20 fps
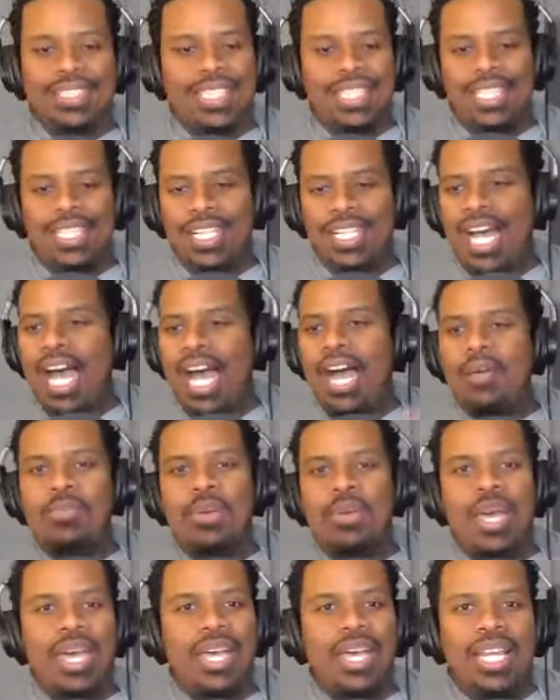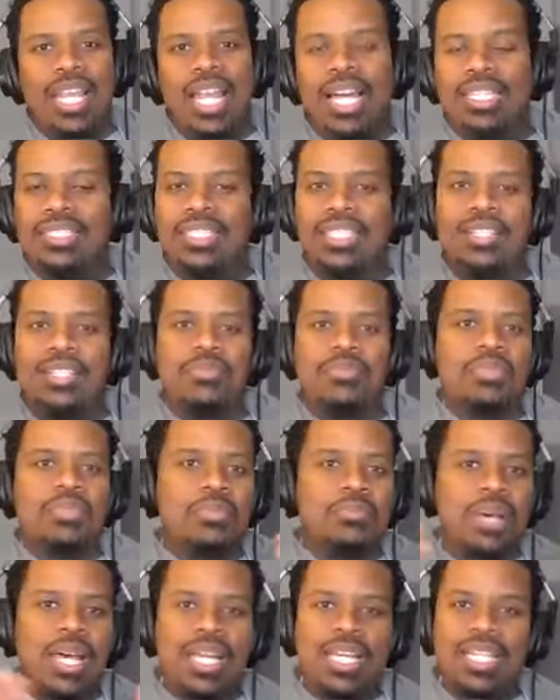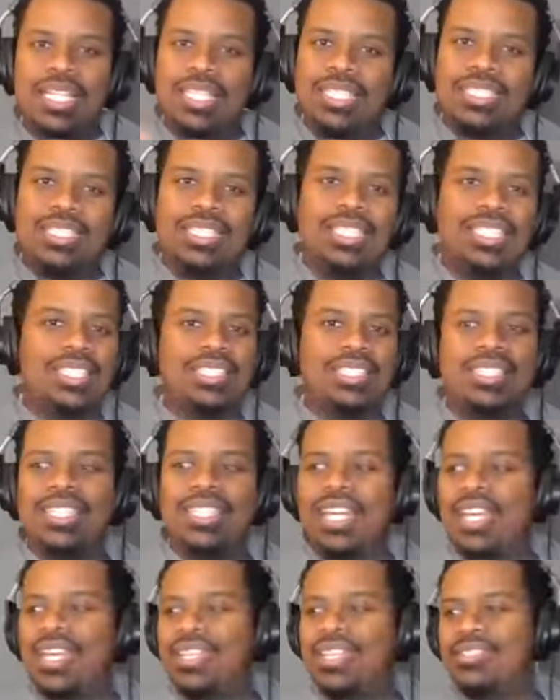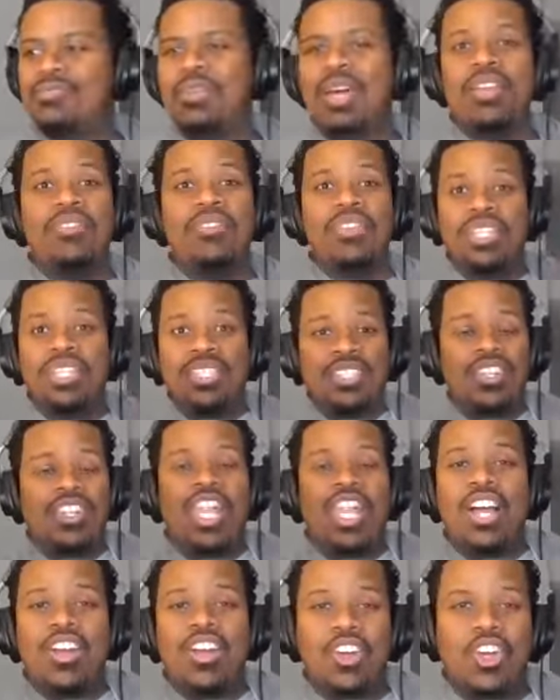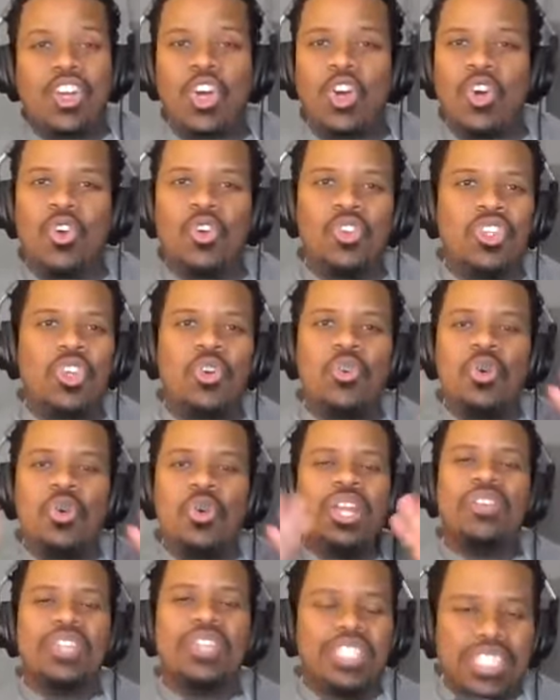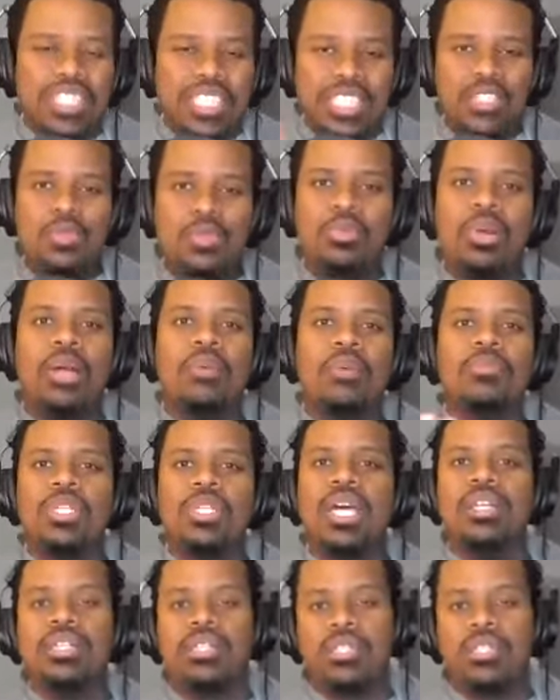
iPad locks up. Somebody does this, like somebody forgets their locker code, whatever. It's just little problems. You got to